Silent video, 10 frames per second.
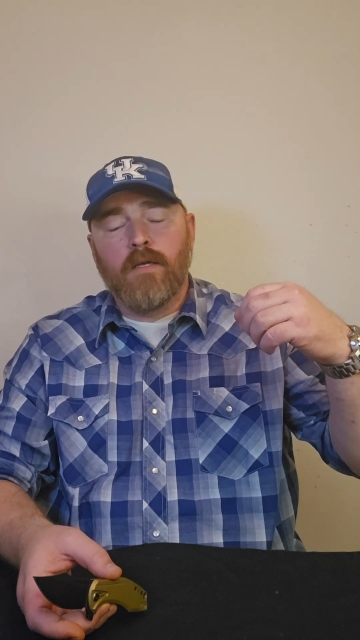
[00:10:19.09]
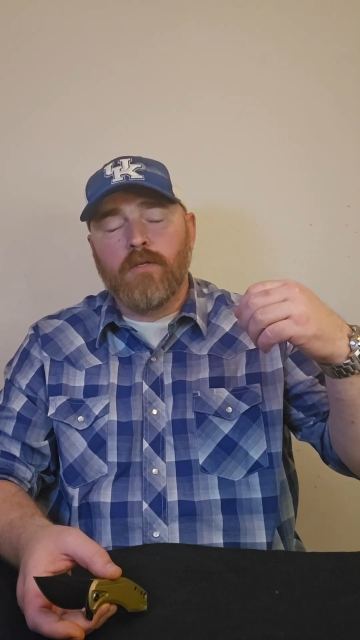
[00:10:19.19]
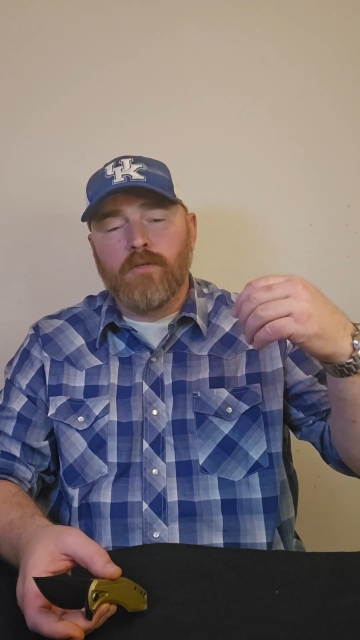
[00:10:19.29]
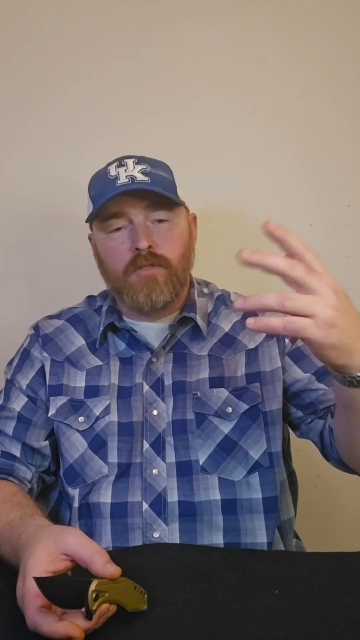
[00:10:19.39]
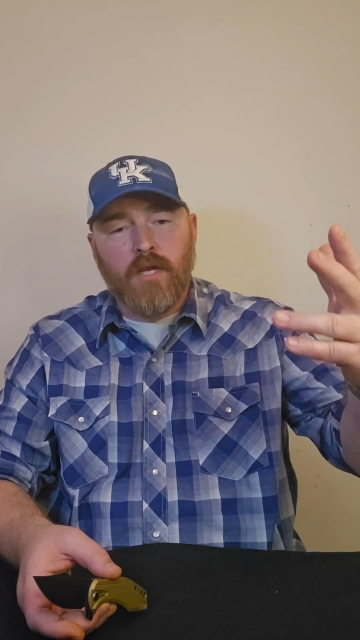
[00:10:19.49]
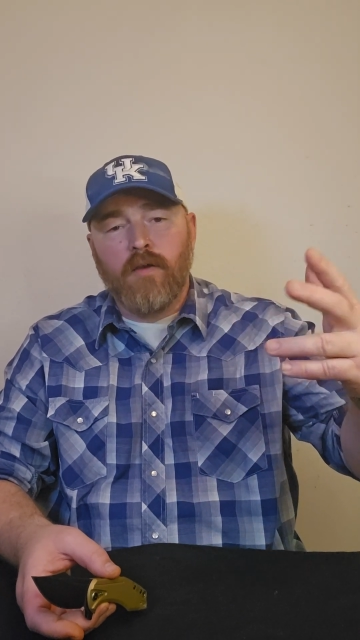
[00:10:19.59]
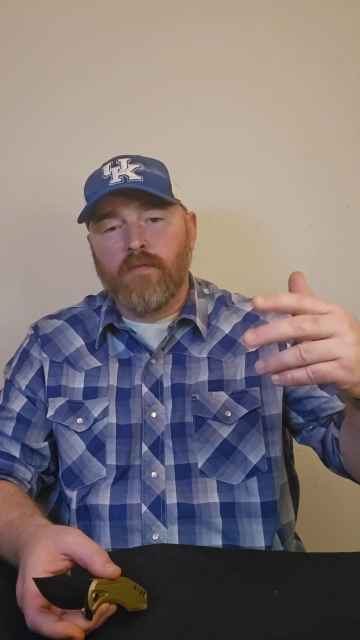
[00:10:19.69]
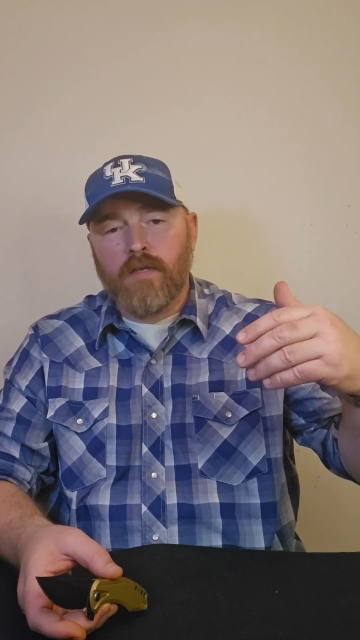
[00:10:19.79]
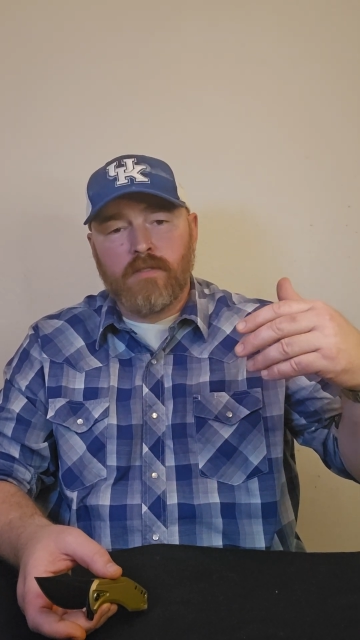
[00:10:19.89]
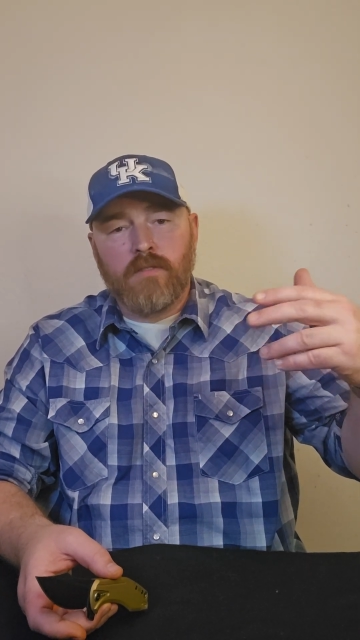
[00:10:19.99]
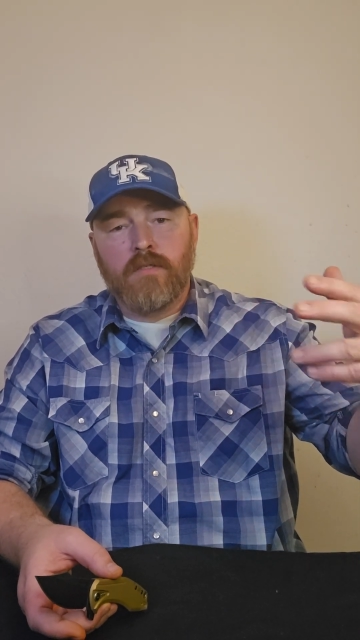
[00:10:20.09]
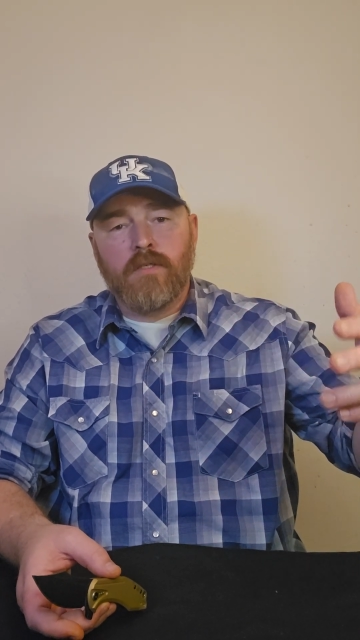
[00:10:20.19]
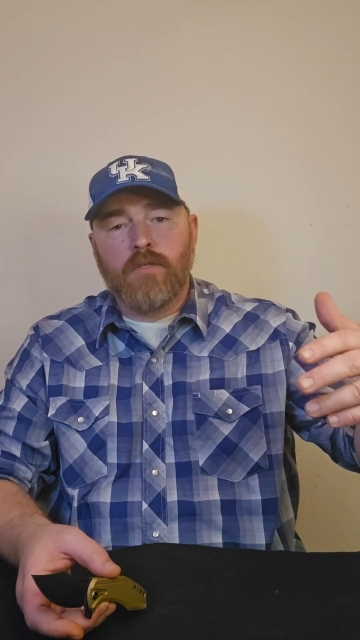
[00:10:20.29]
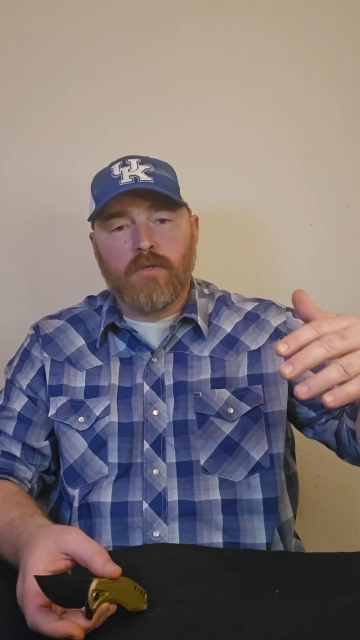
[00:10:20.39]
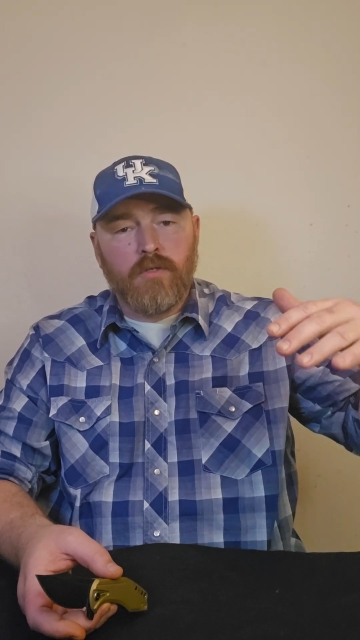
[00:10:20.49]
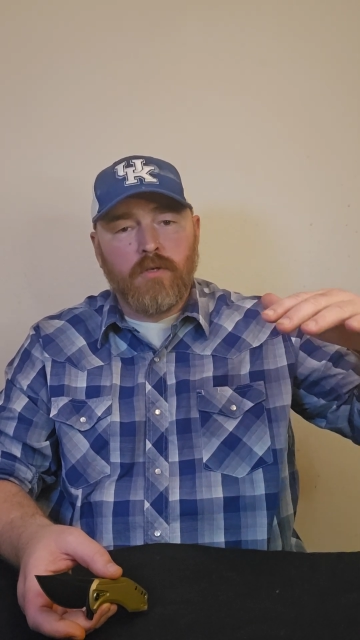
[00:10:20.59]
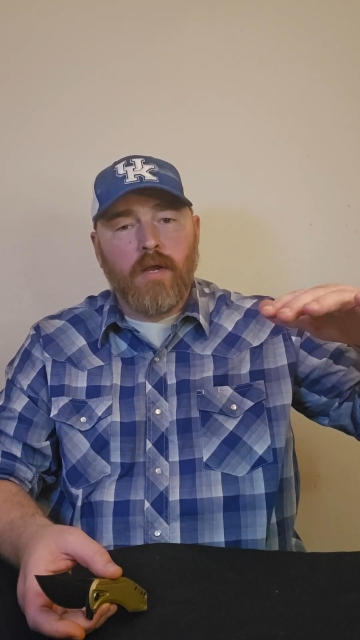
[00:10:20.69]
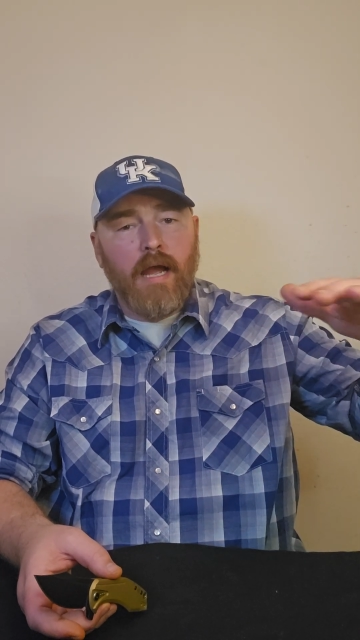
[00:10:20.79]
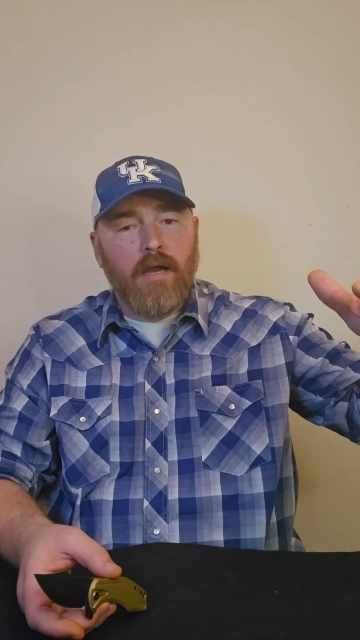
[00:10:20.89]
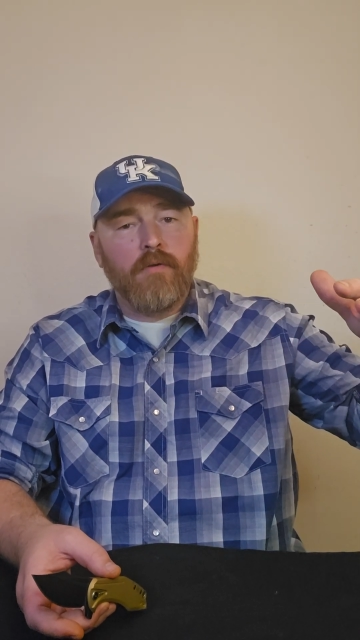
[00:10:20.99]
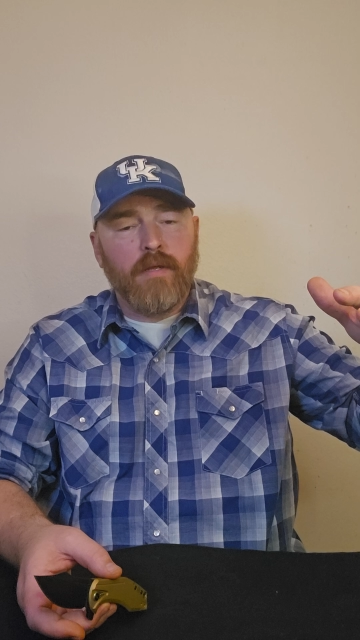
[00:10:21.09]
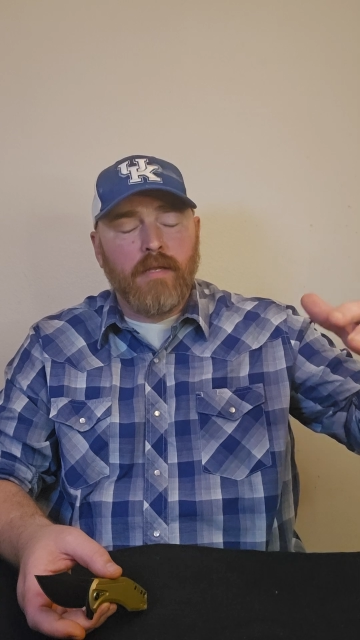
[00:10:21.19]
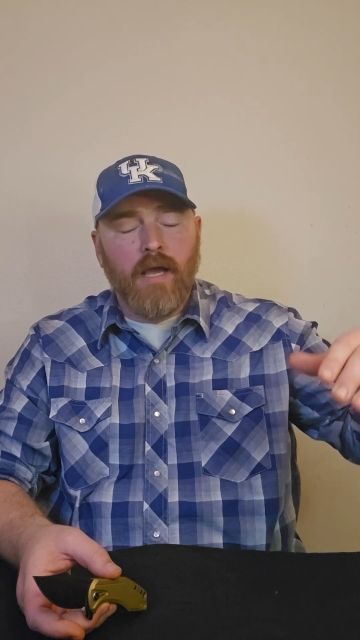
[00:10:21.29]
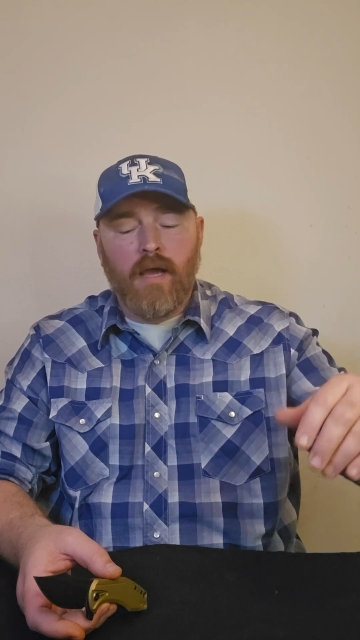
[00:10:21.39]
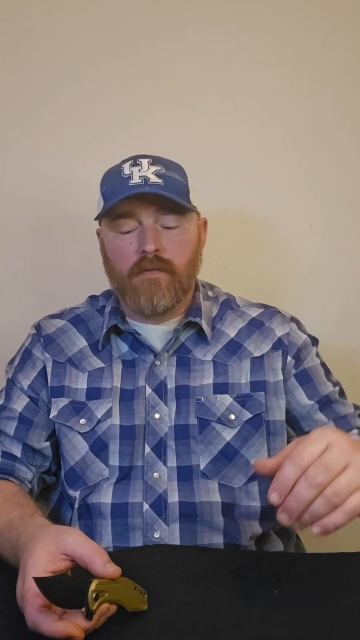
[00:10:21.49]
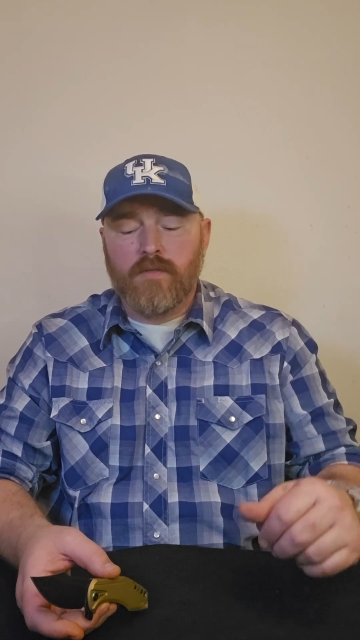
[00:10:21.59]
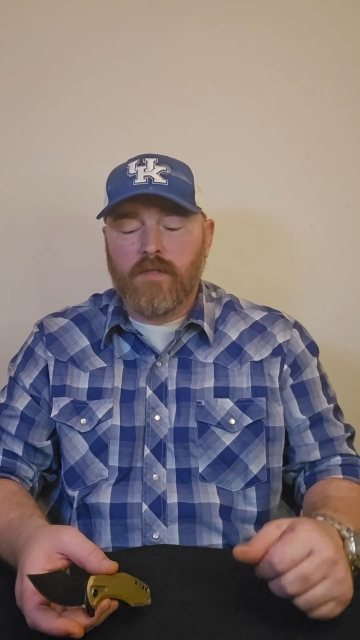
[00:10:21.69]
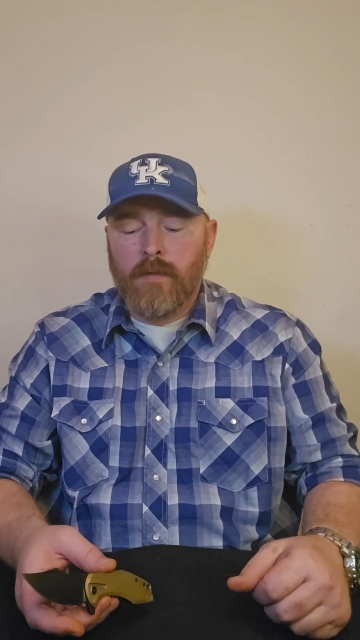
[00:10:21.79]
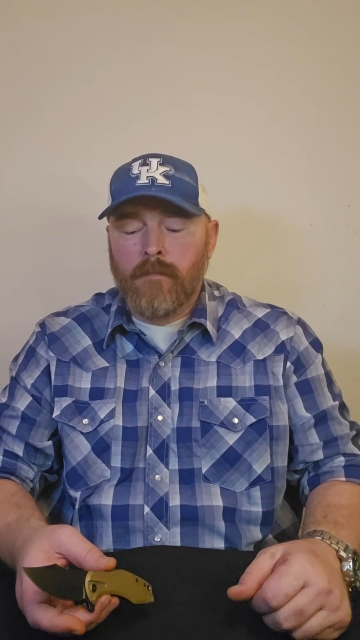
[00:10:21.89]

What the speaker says: your Chavez's and your higher end knives.